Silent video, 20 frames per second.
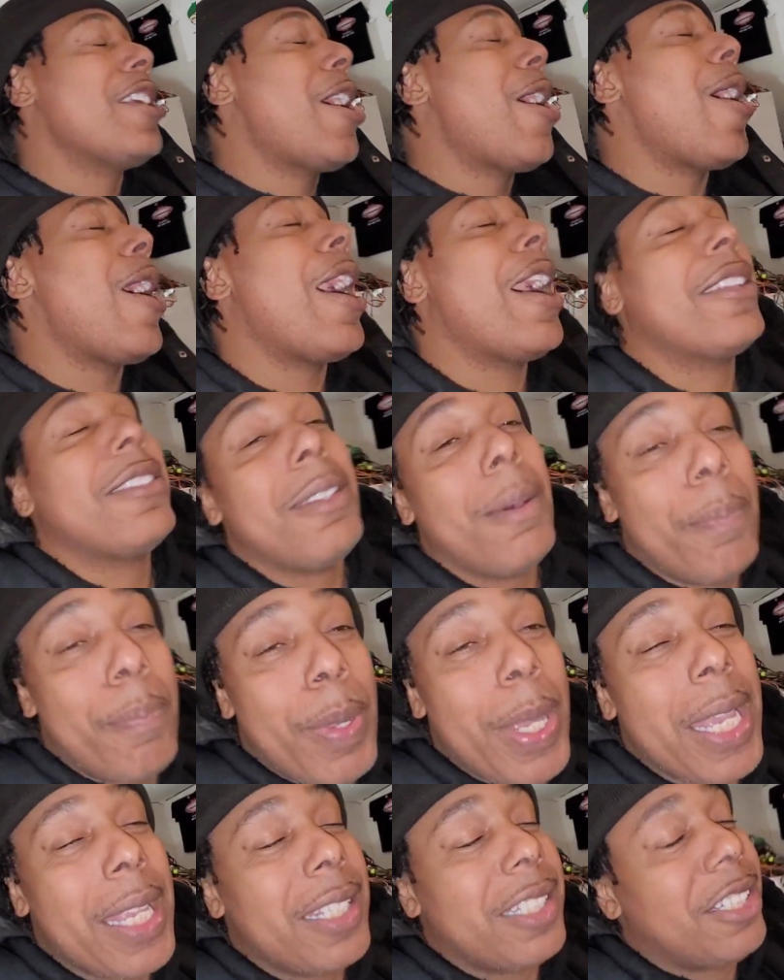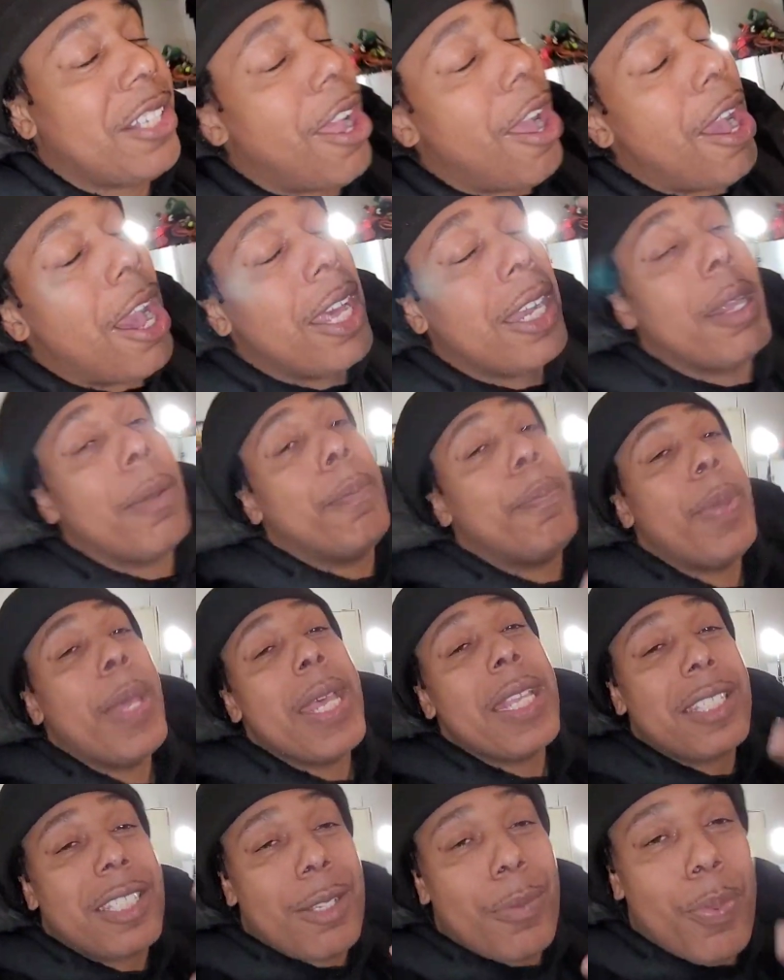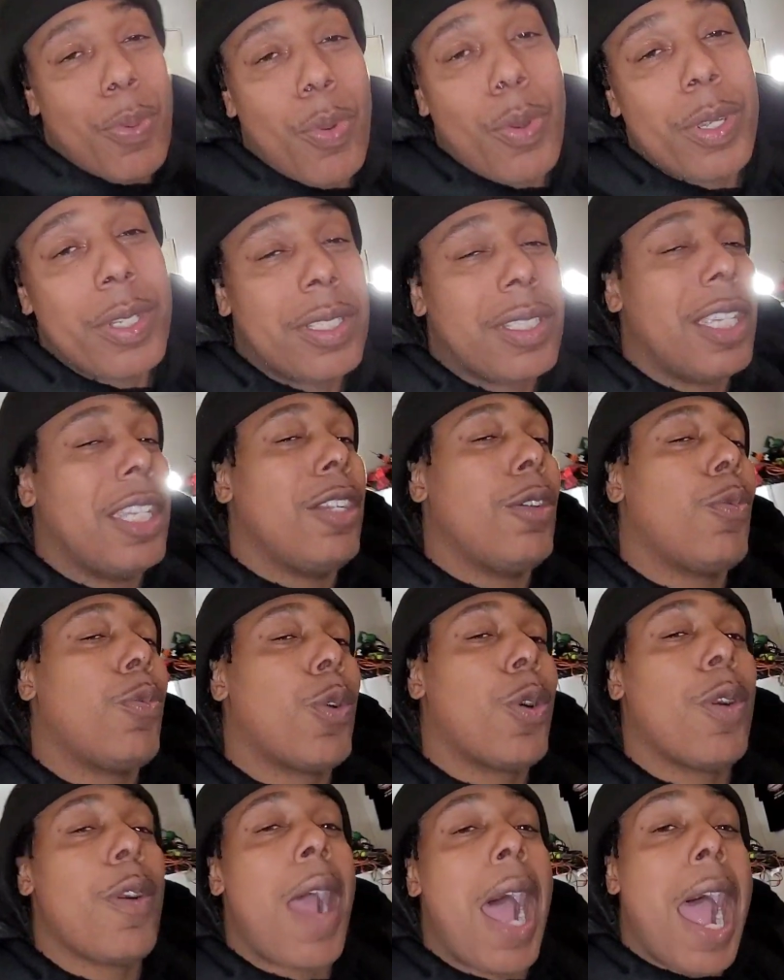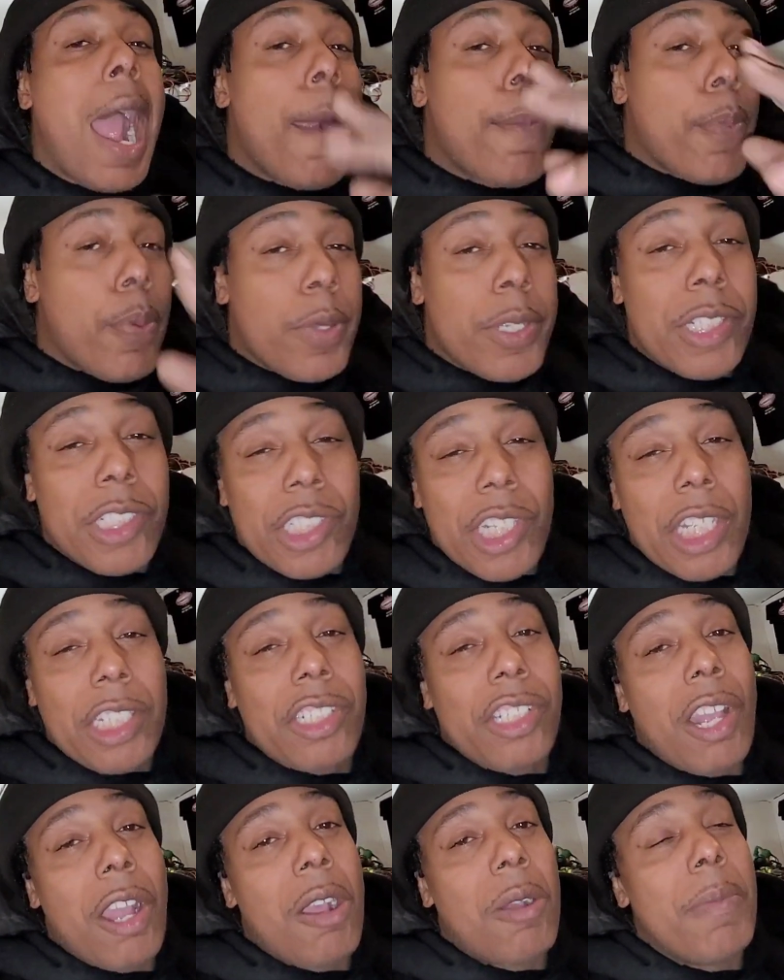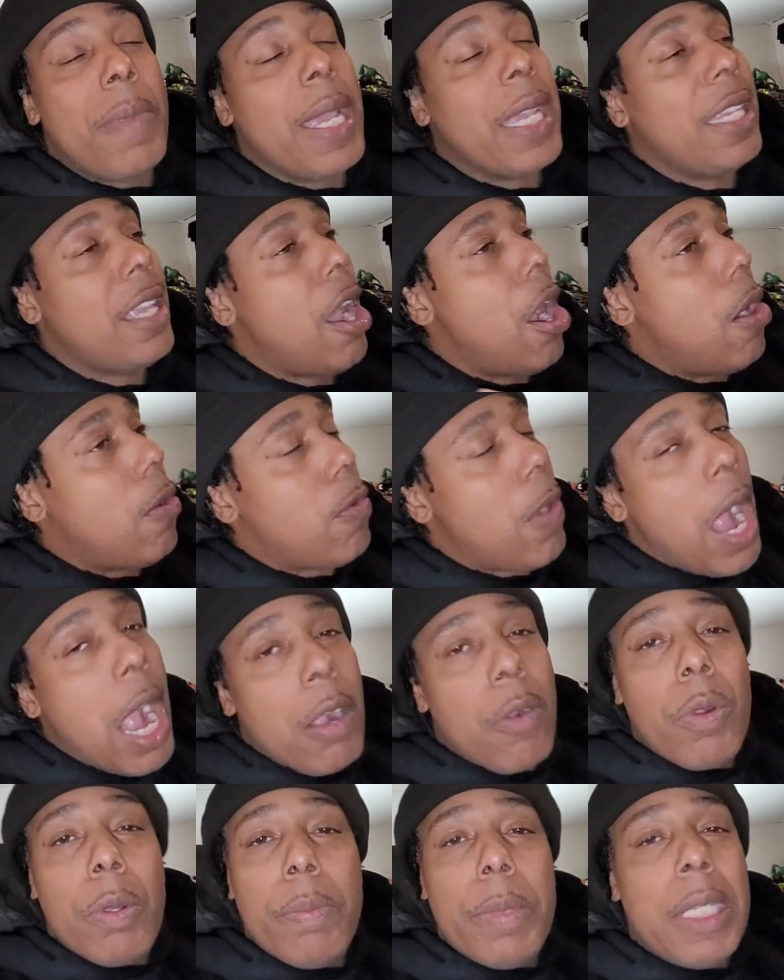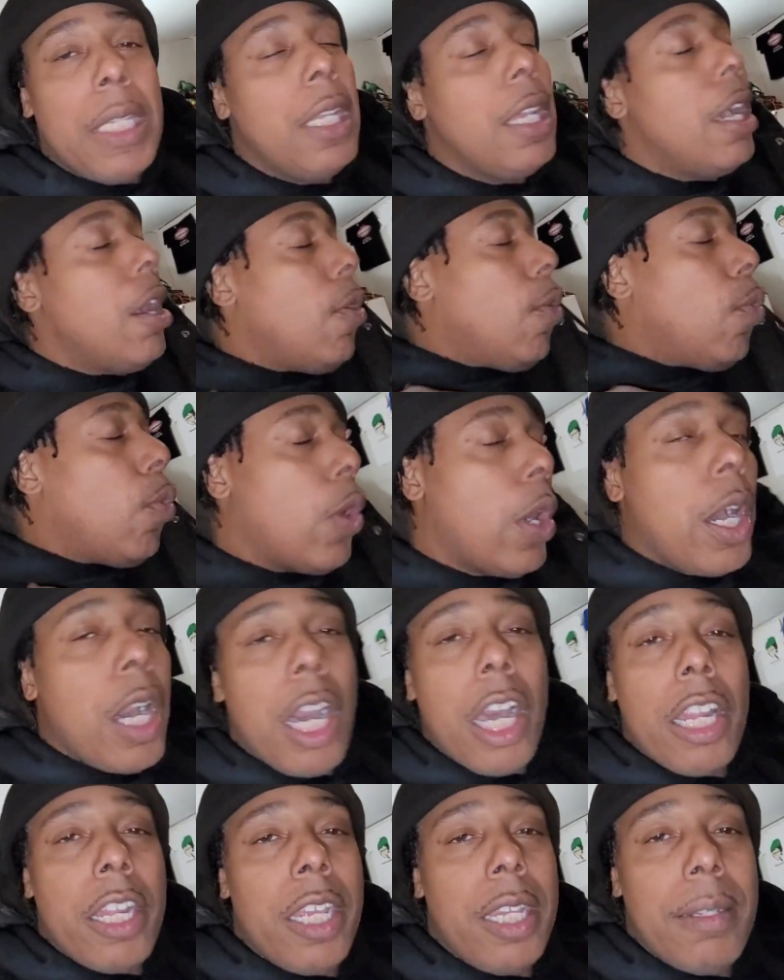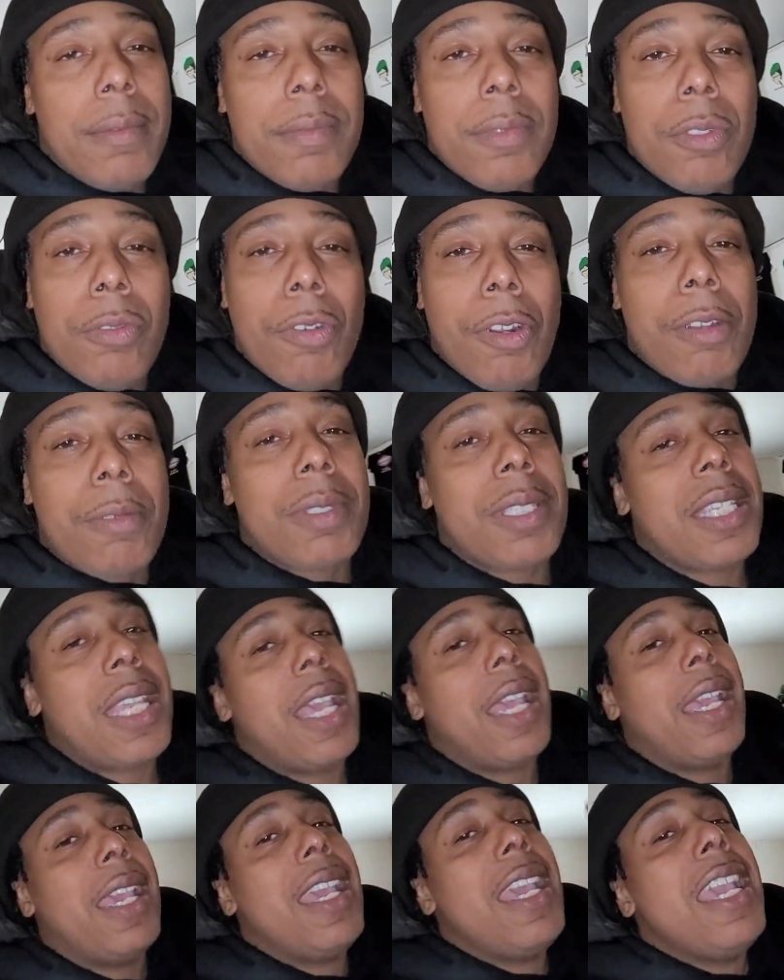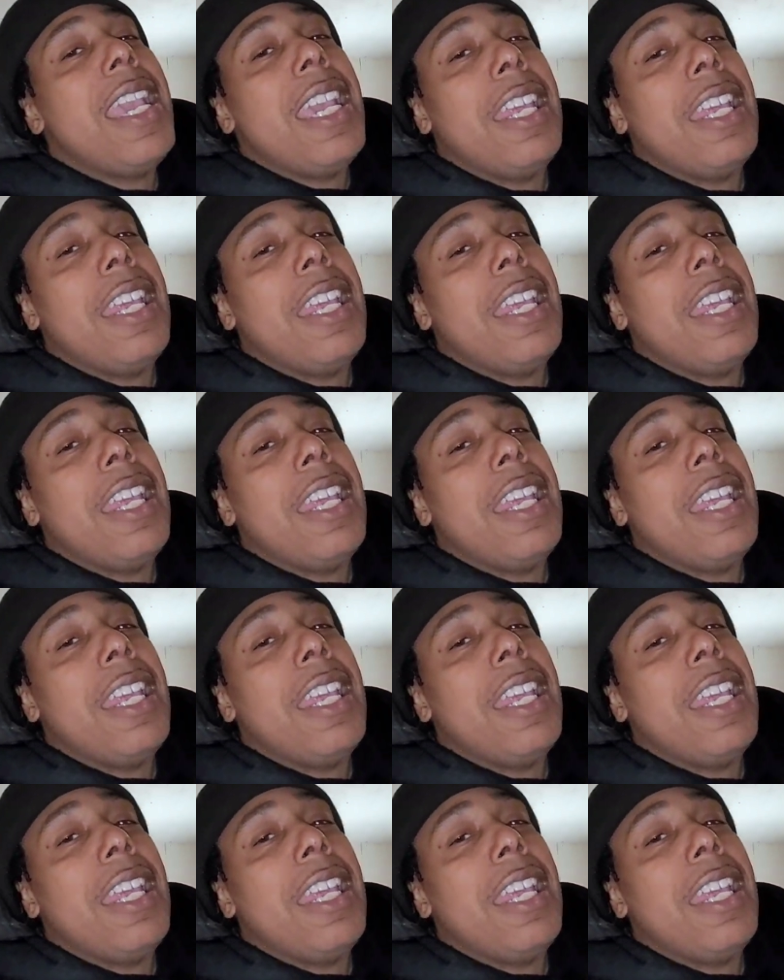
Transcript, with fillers: Y'all are the best. Y'all are the best supporters in the world. I appreciate y'all, man. Y'all rock with me one hundred. You know what I'm saying?